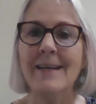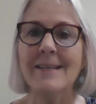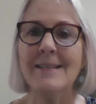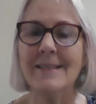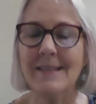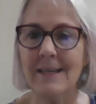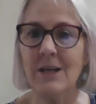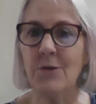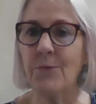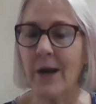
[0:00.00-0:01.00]

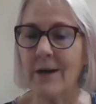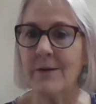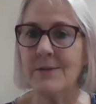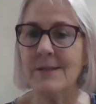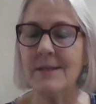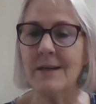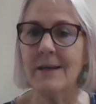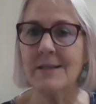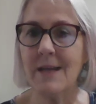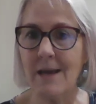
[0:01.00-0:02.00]
sitting around
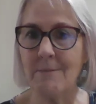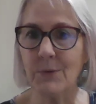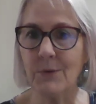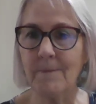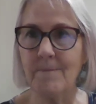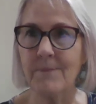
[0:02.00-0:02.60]
a table,